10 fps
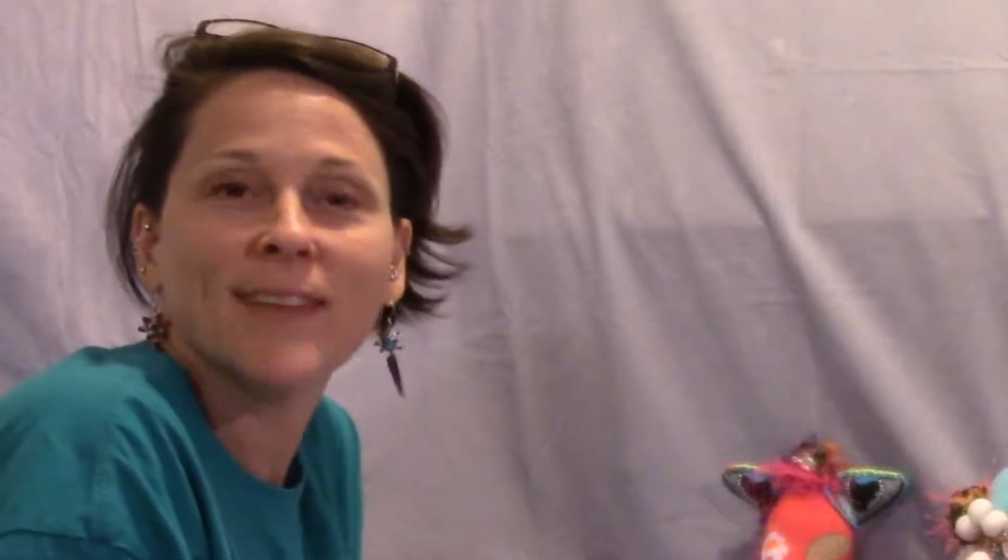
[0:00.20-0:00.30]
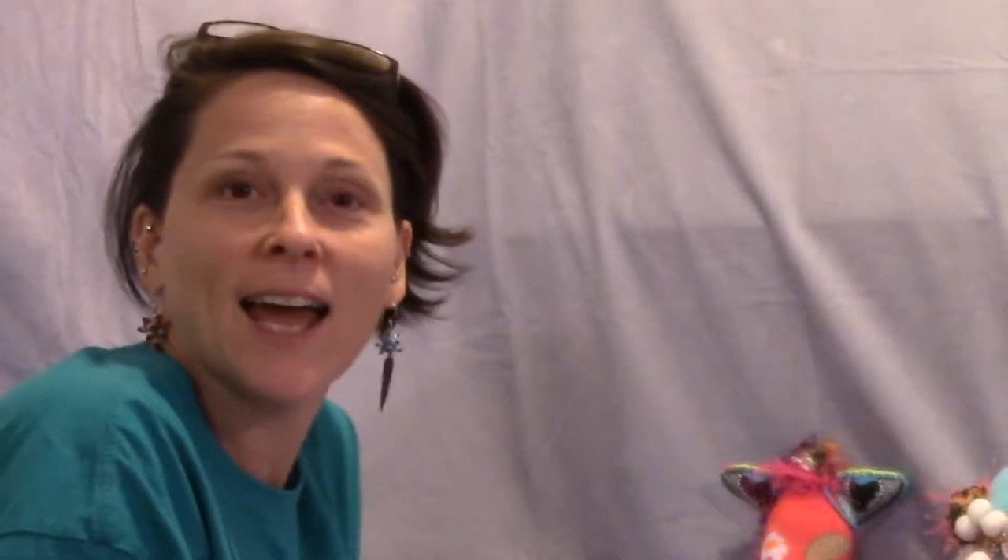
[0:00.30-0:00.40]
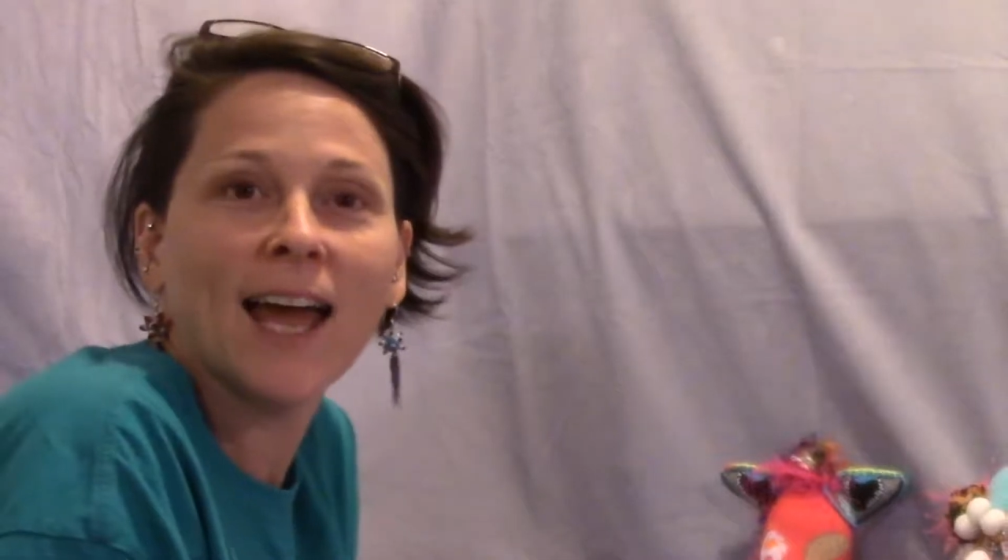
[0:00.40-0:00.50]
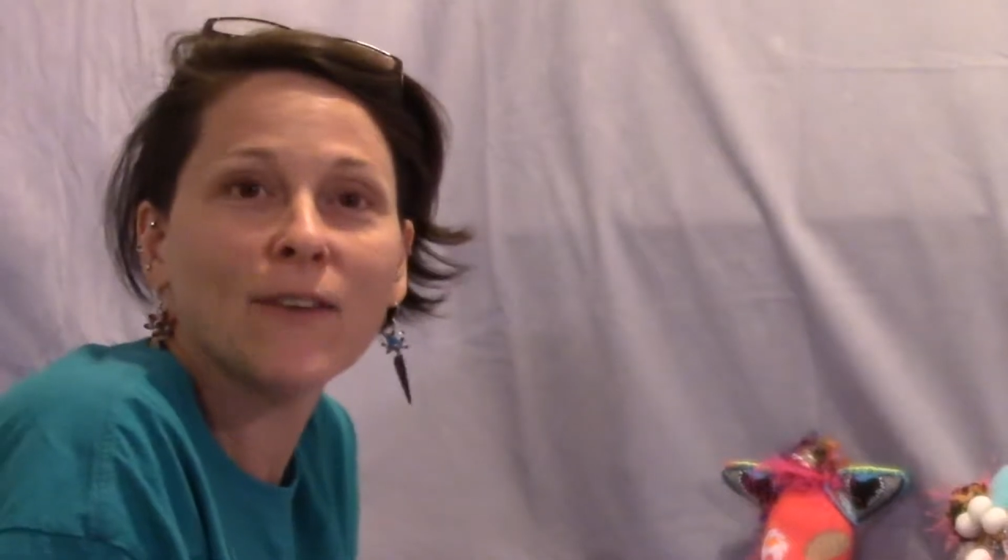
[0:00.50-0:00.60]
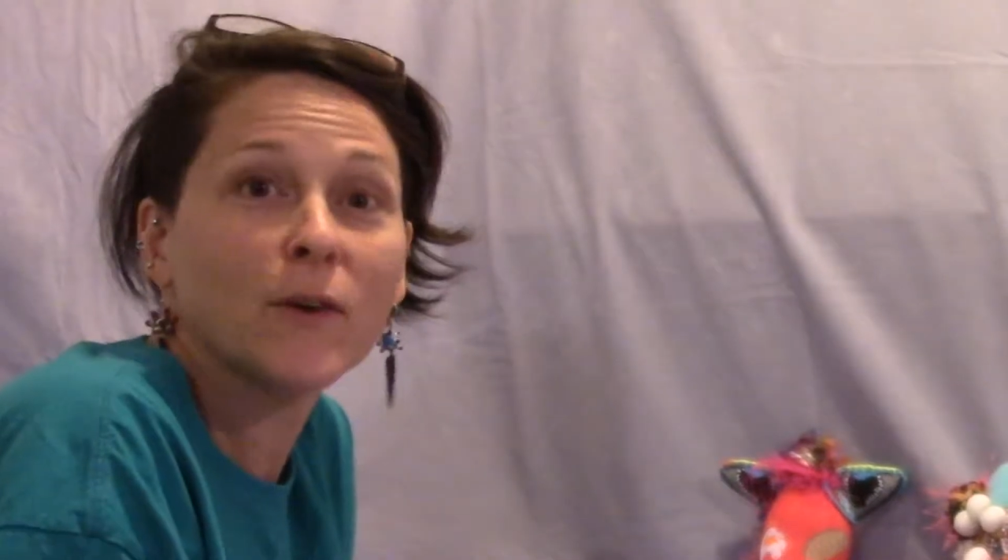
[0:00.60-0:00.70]

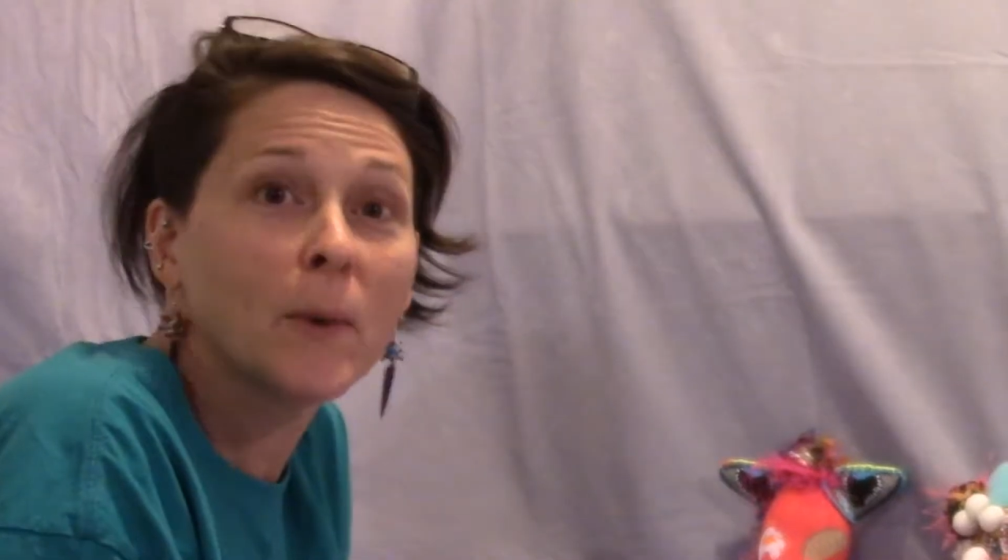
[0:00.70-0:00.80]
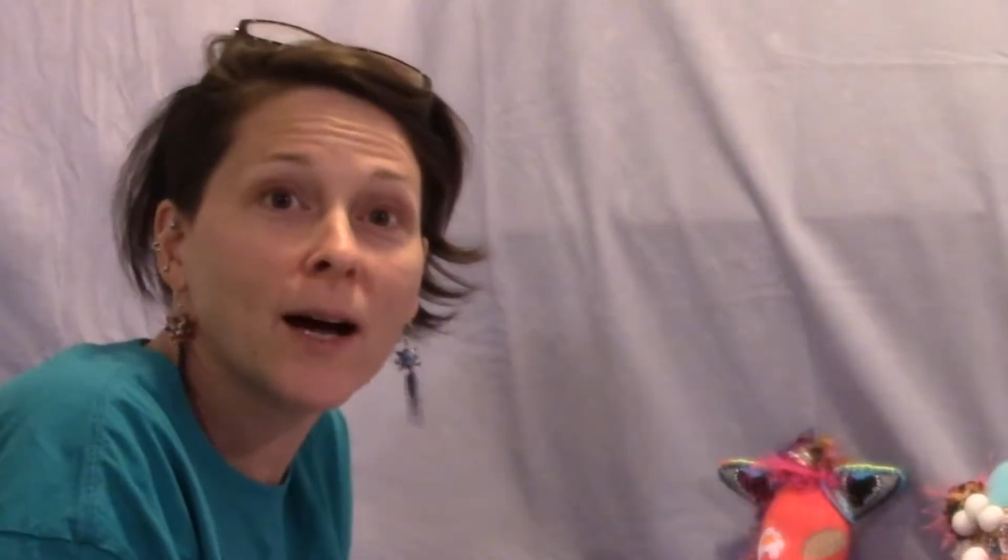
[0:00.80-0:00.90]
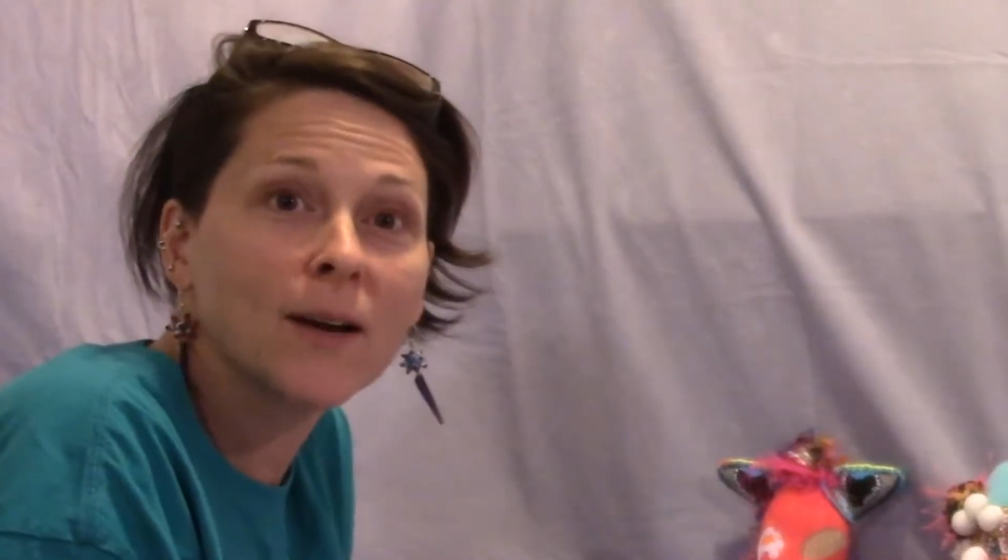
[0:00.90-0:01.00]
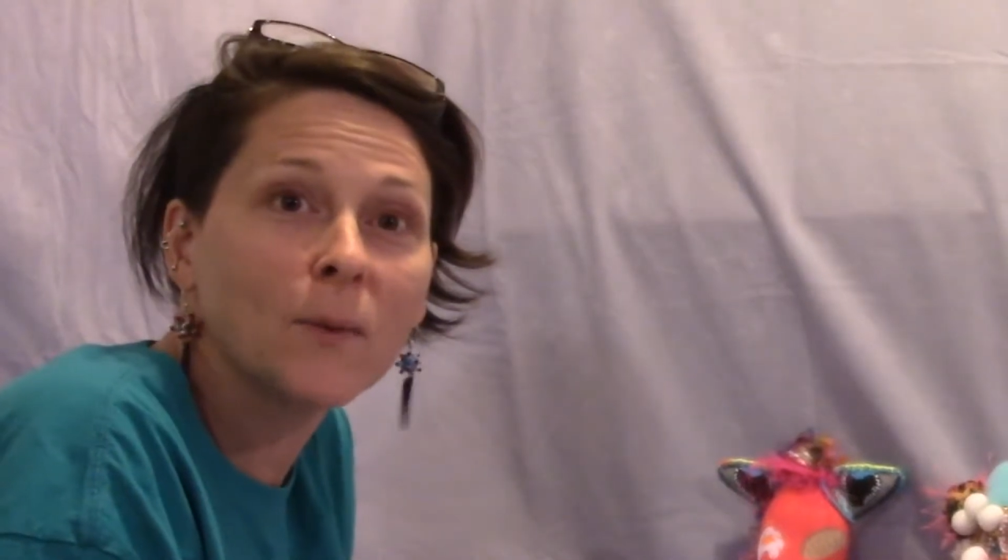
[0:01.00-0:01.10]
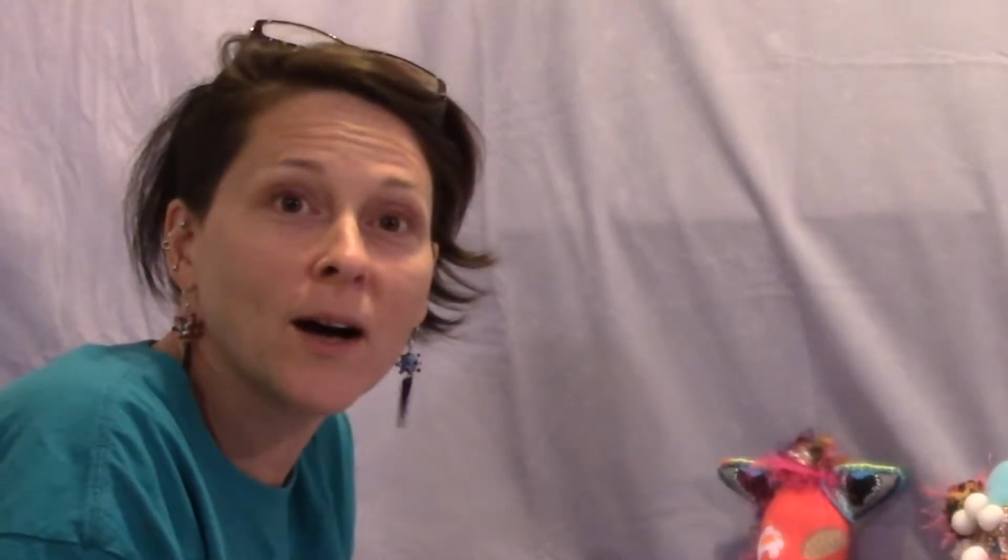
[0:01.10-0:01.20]
Hey
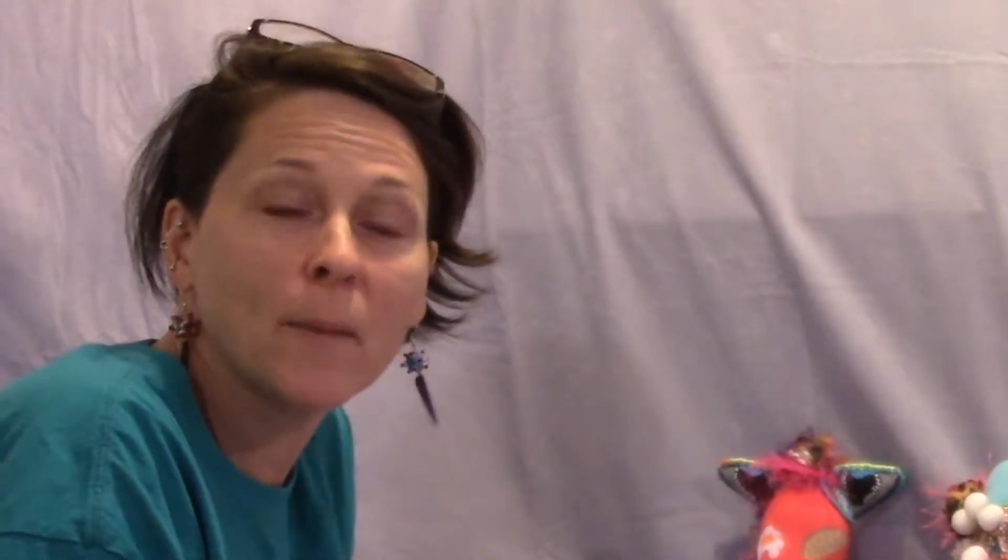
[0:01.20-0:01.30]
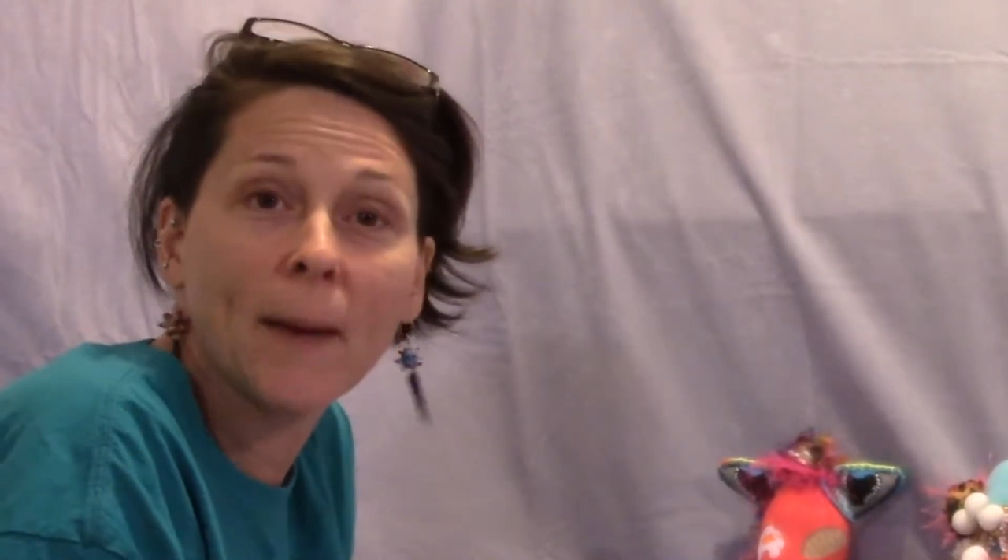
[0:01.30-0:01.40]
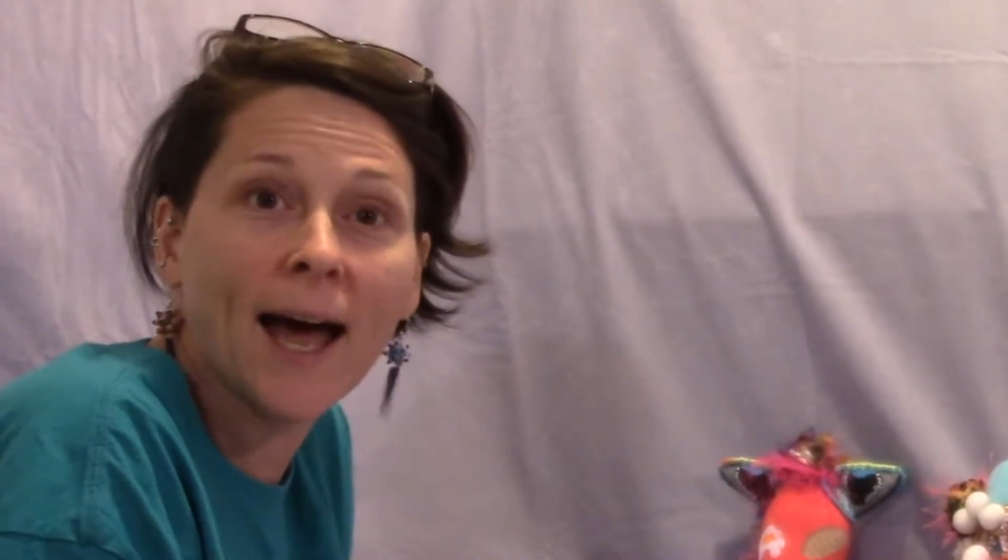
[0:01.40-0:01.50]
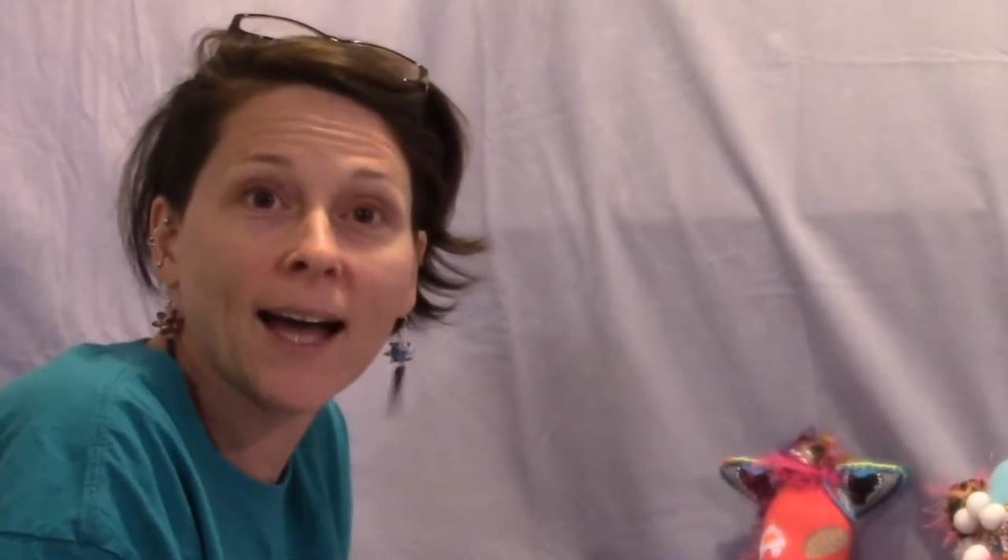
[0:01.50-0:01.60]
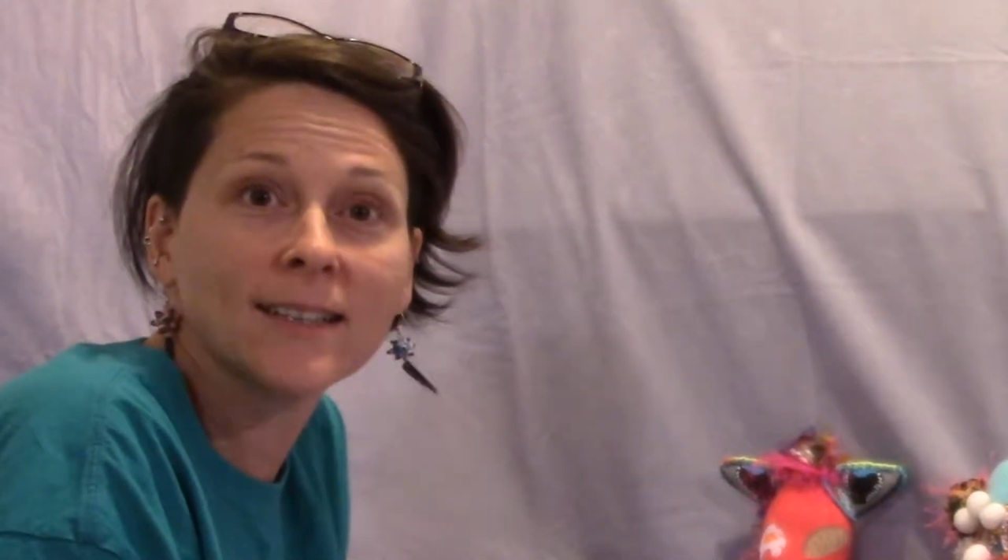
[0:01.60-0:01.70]
everyone, welcome
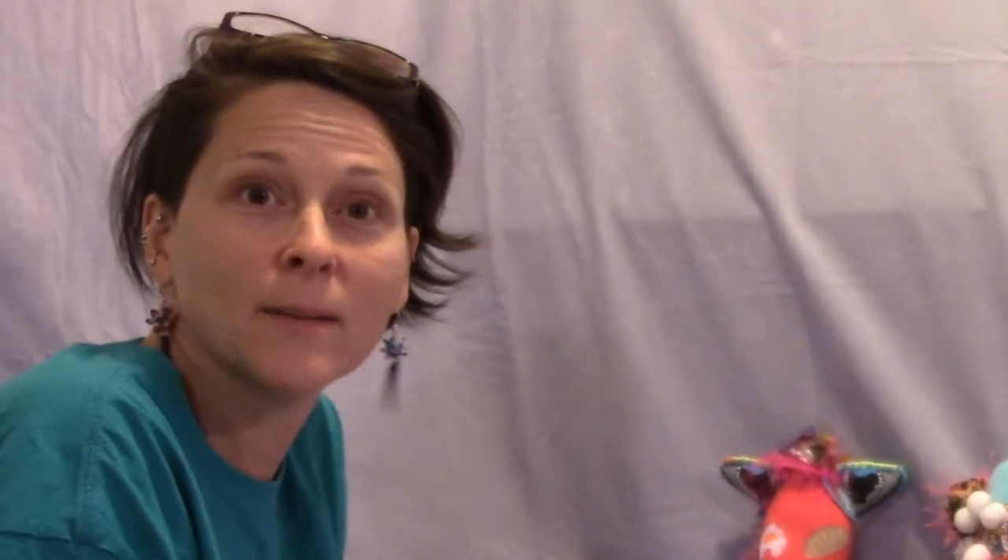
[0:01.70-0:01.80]
back to